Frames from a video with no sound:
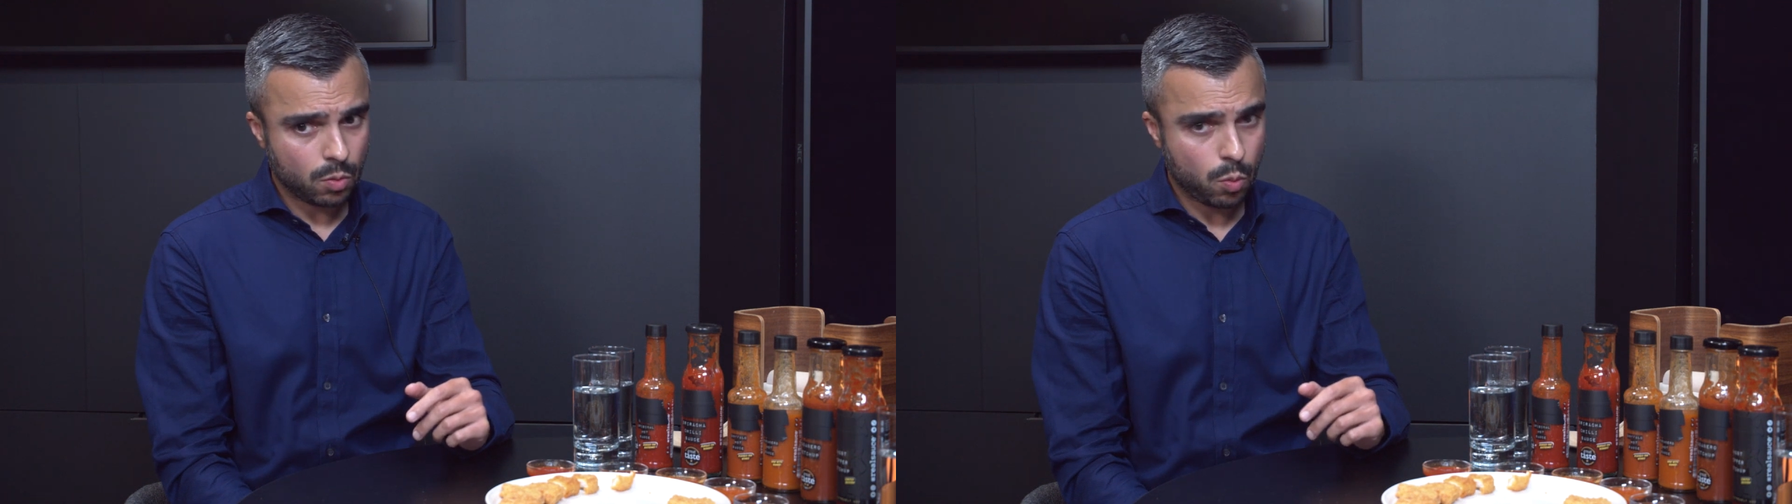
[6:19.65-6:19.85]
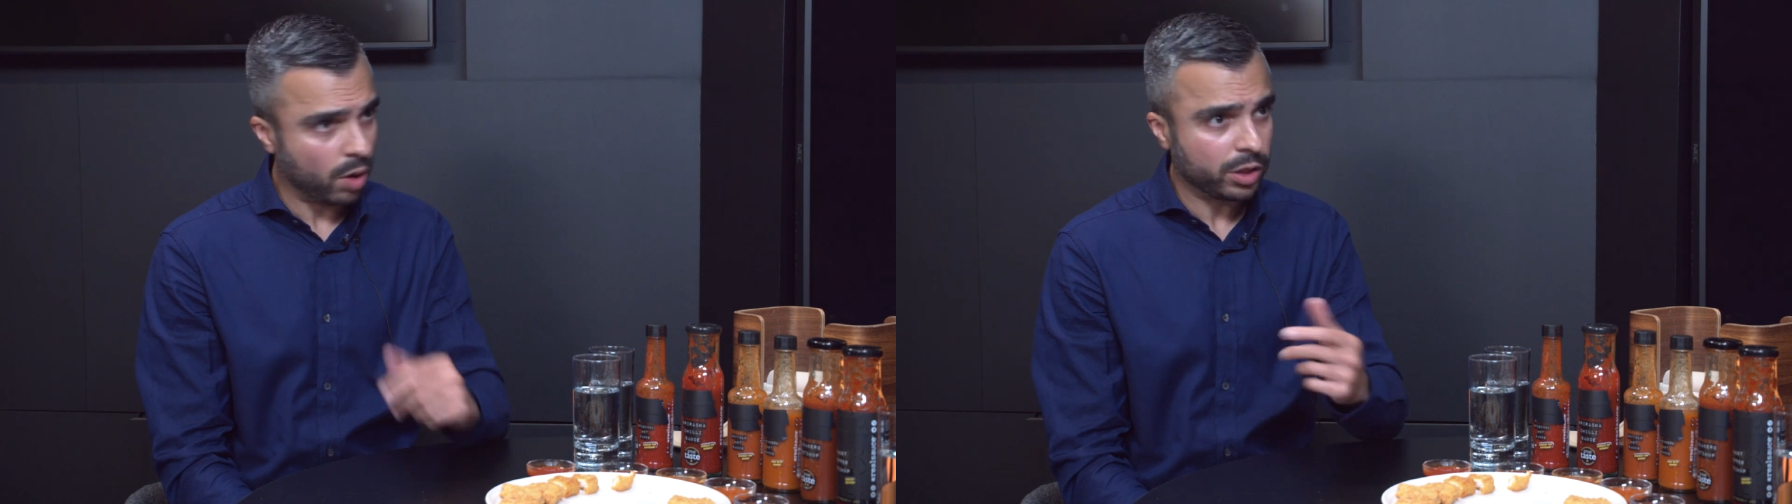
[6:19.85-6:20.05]

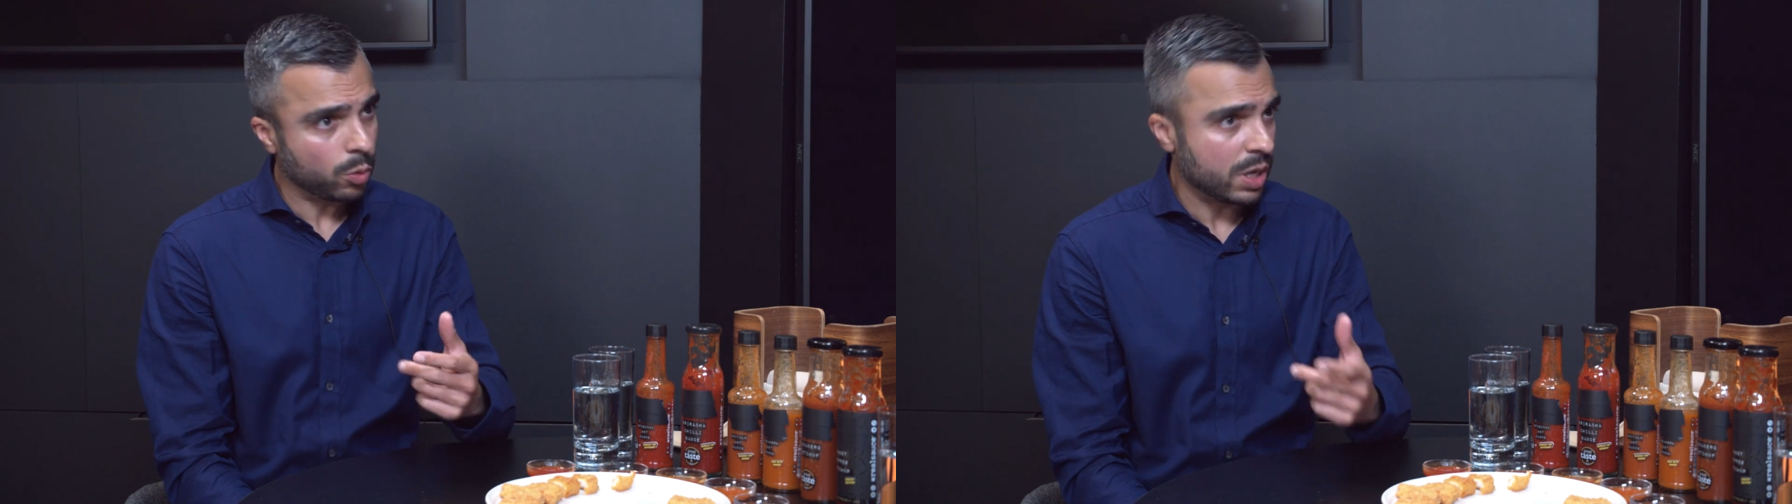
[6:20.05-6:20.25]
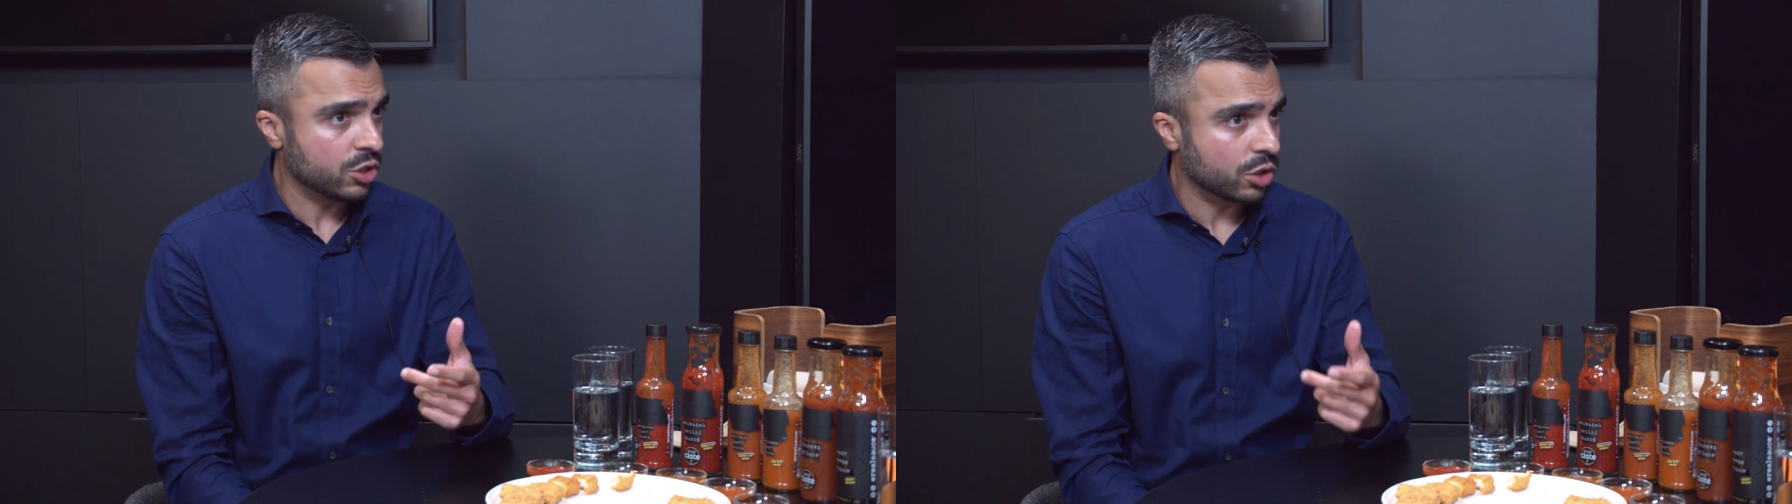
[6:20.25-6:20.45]
one of the
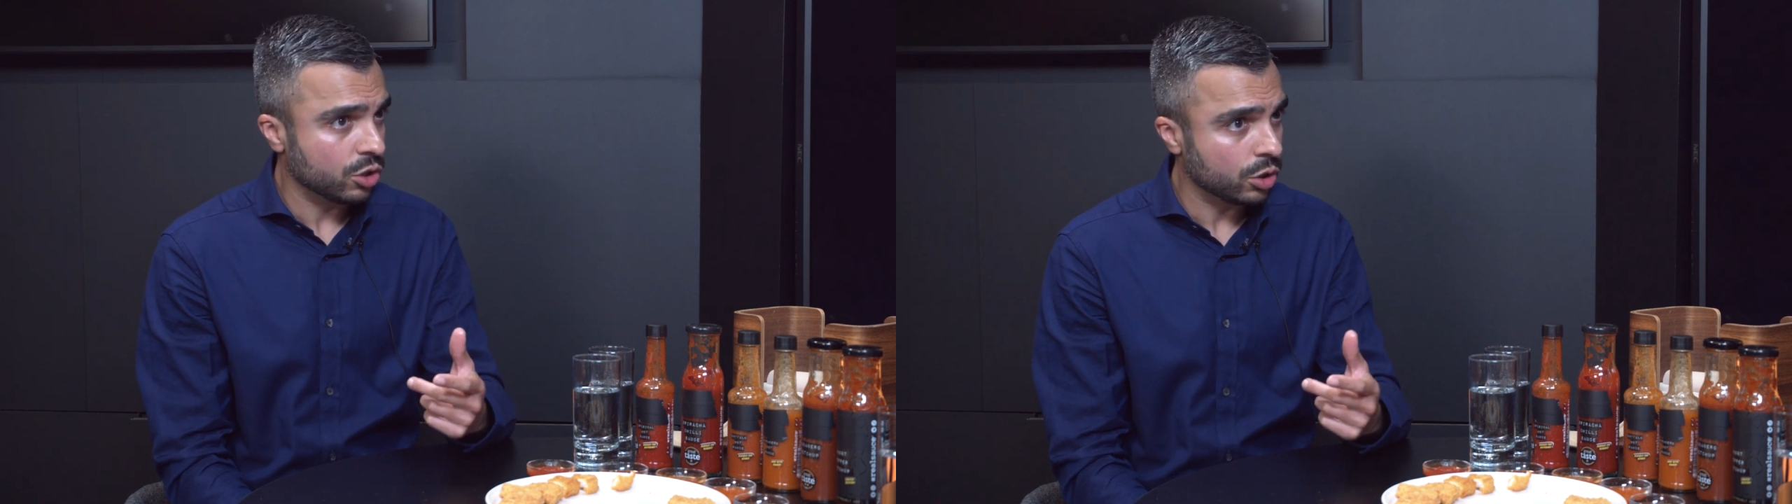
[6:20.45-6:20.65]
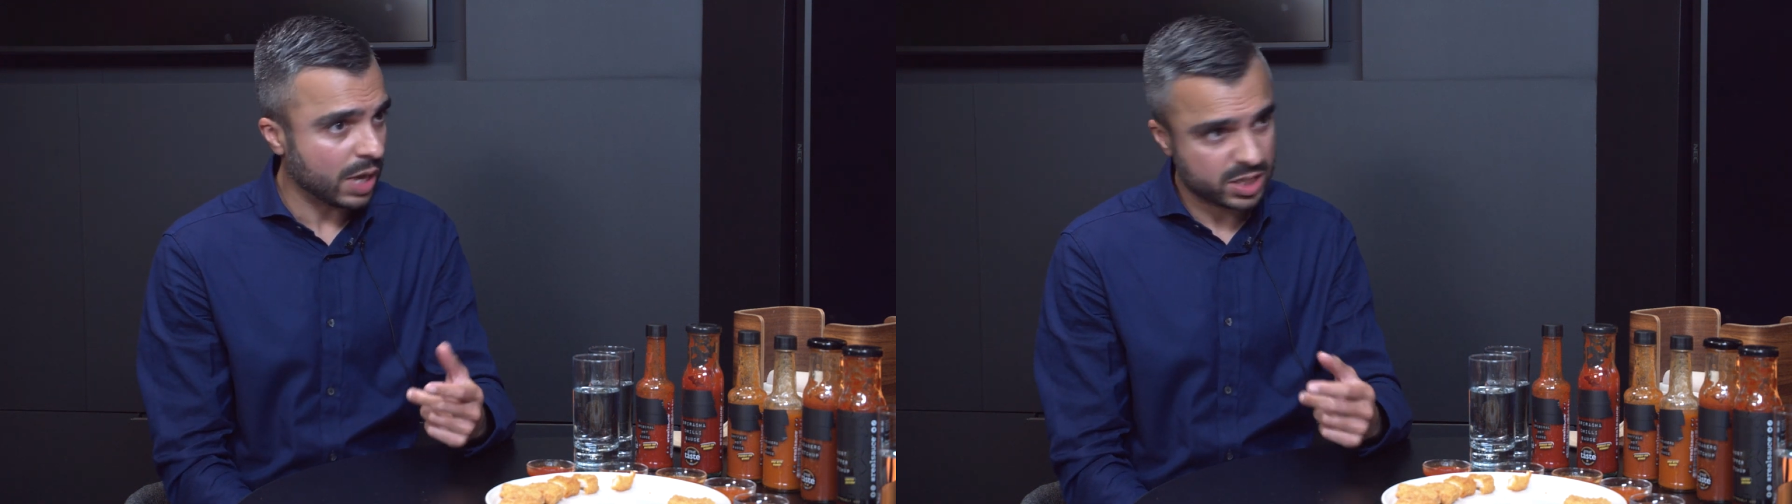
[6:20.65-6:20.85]
ways you can
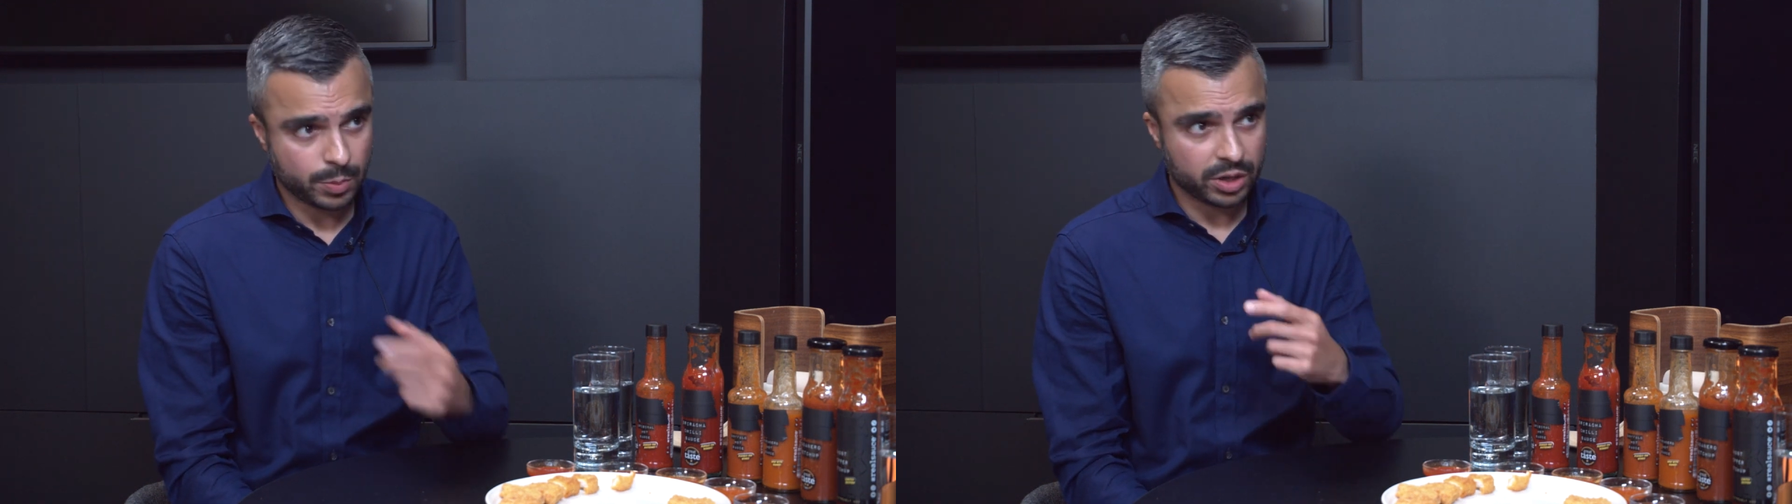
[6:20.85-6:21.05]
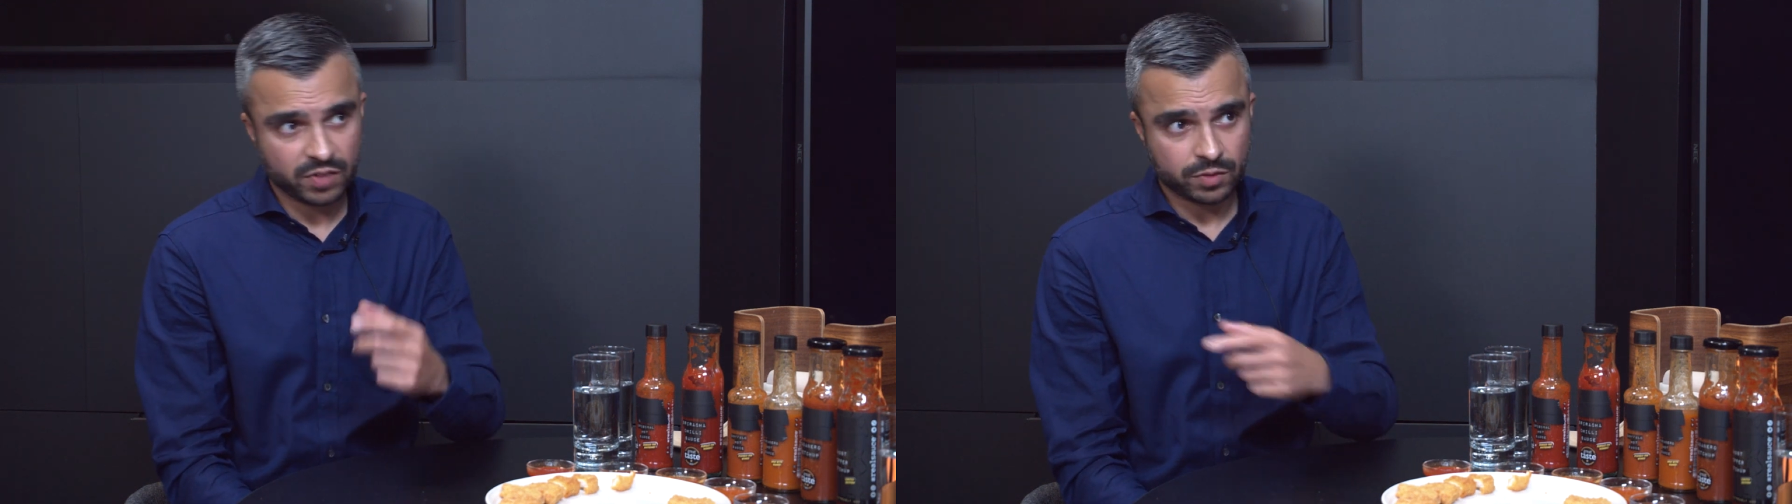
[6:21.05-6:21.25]
do that is
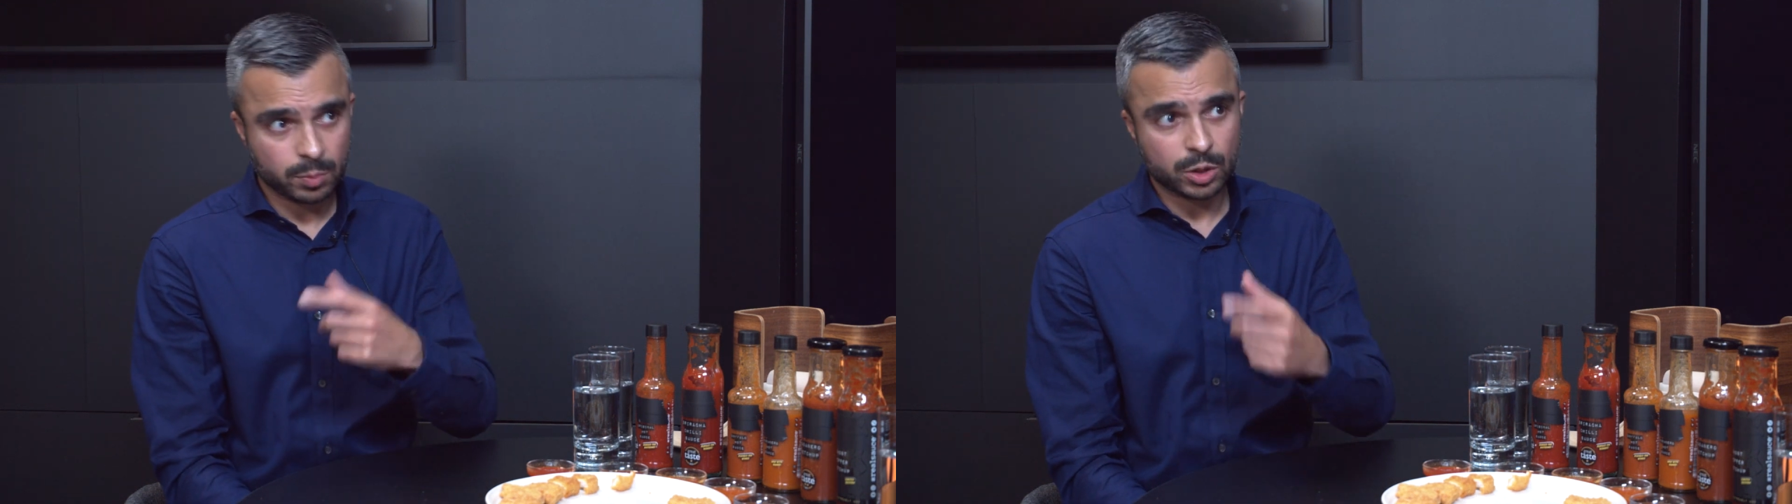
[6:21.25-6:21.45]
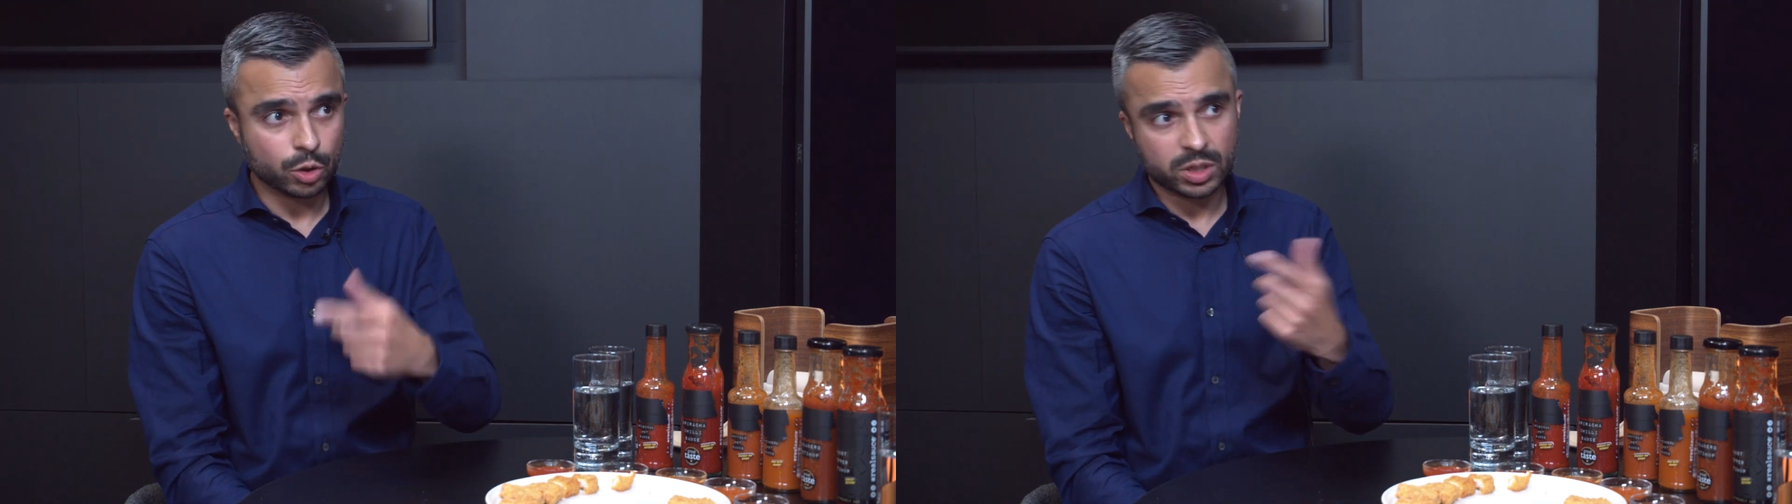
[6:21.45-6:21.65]
by giving them a good